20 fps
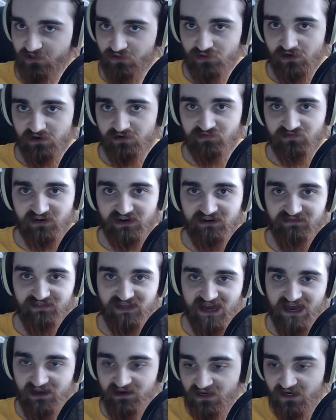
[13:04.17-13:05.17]
not afraid of
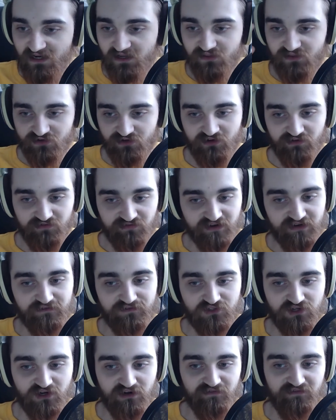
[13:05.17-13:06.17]
that. They're not afraid of
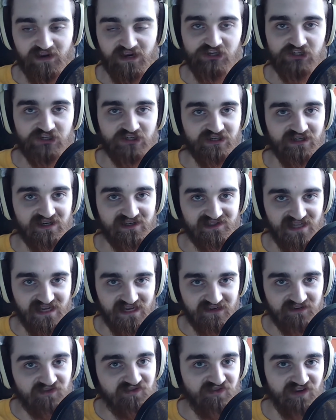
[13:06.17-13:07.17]
starvation because they
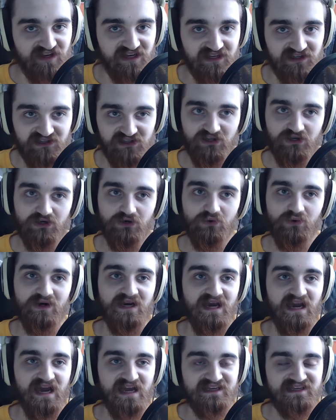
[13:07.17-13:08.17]
can feed you
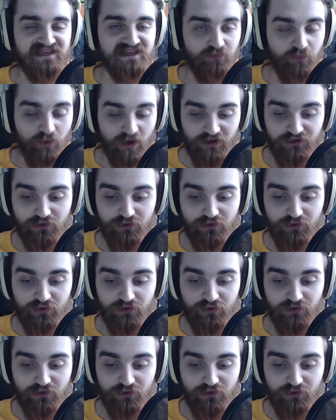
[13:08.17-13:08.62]
and well,